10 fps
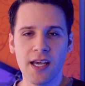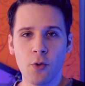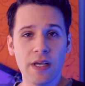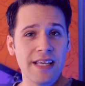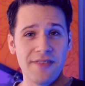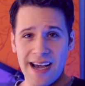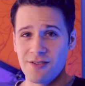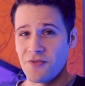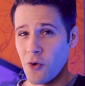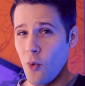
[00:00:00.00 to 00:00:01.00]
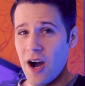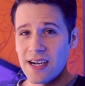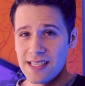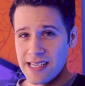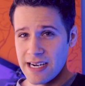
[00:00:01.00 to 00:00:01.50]
We leave the house for
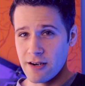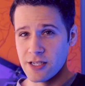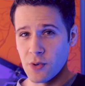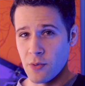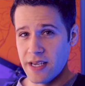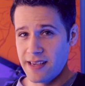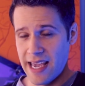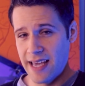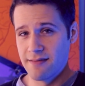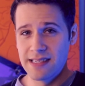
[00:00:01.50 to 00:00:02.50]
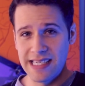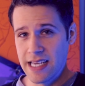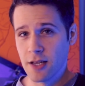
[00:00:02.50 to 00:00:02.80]
walks in areas where we can't see